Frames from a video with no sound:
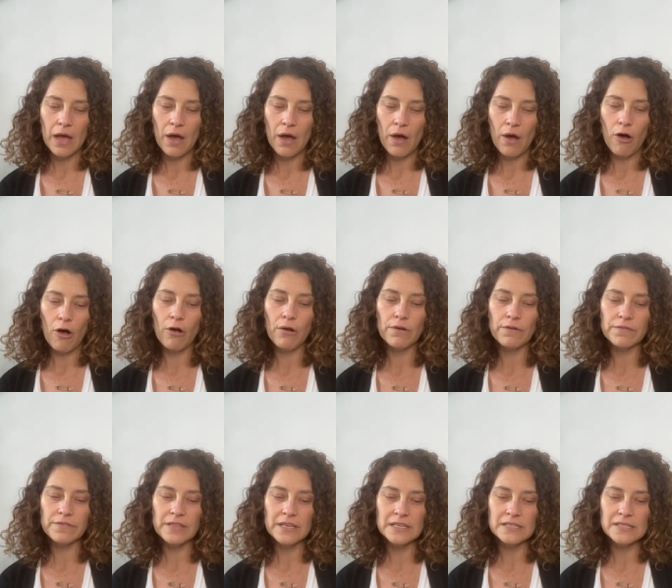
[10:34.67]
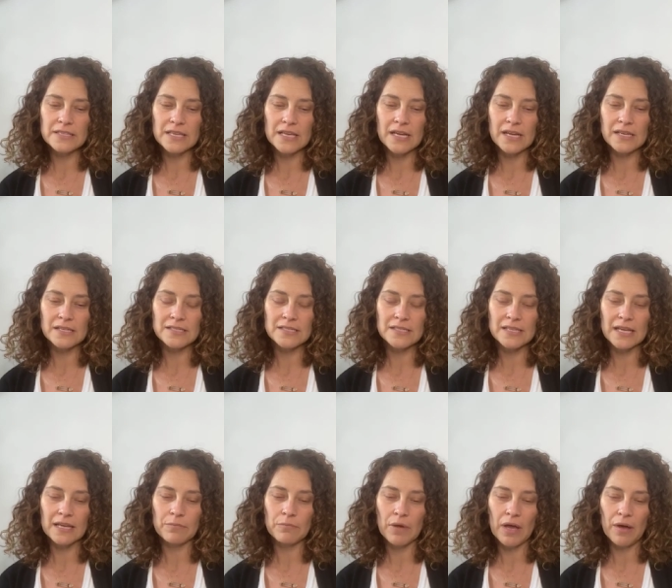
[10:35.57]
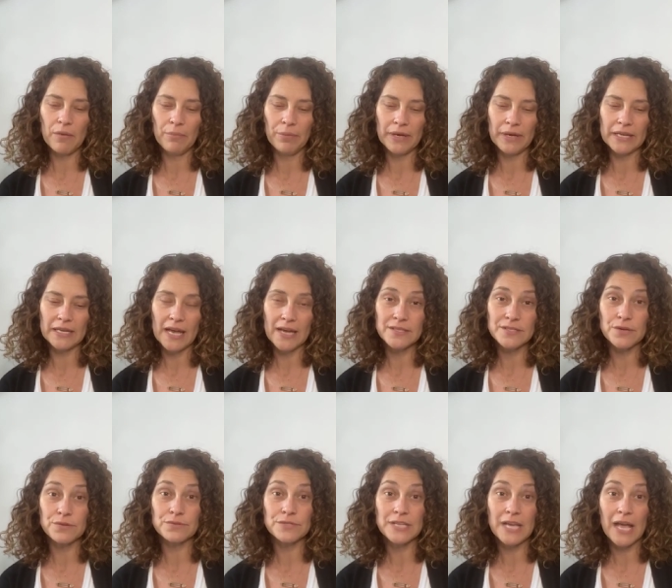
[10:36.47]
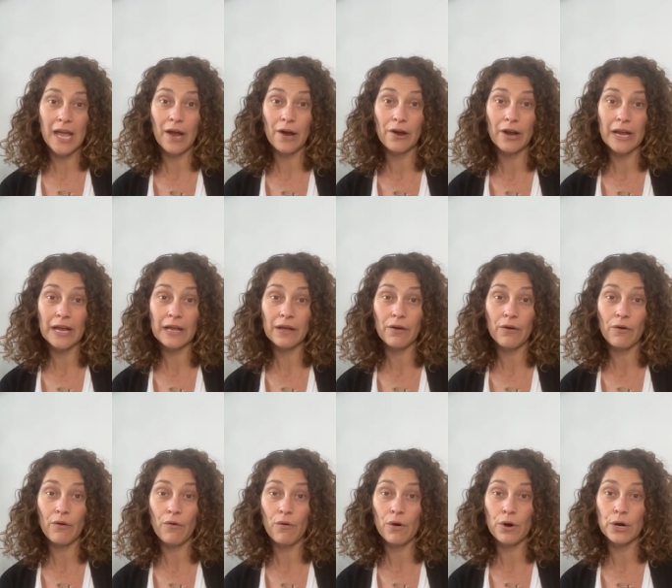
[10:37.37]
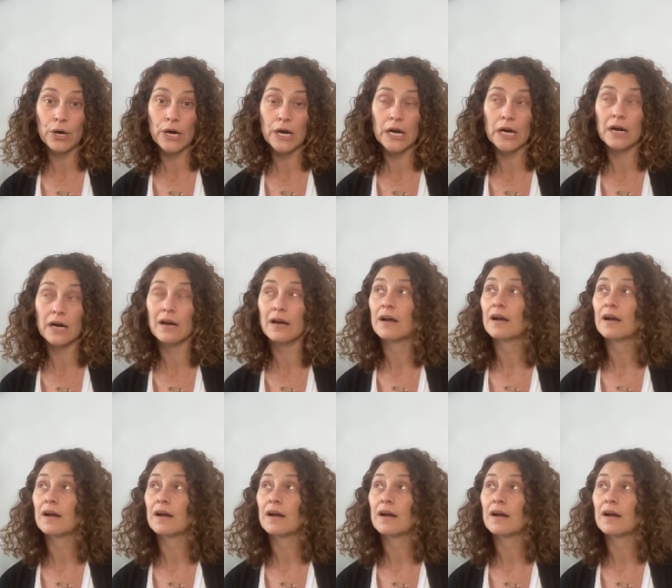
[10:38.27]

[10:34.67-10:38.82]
All of these things seem a bit esoteric or